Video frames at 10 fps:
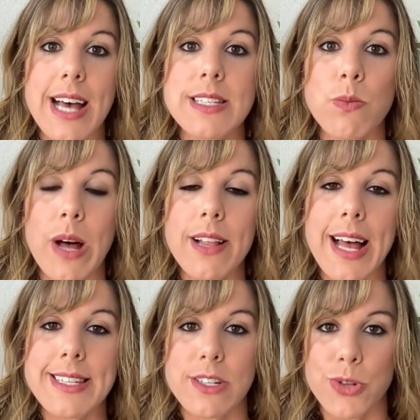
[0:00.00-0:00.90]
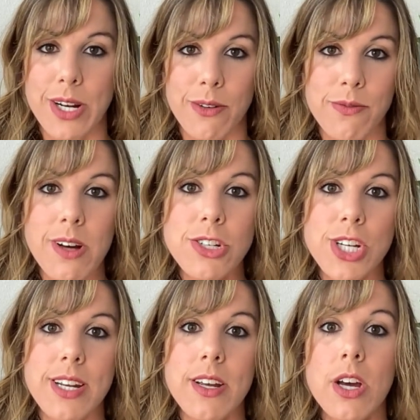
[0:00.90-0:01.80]
as well as adrenal
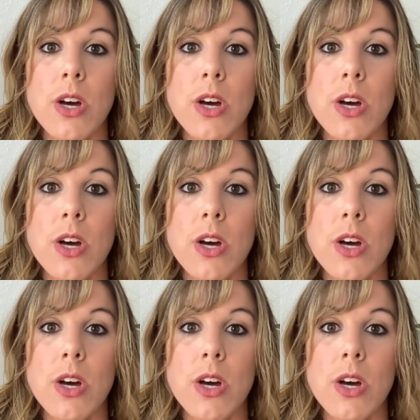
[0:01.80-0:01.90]
function,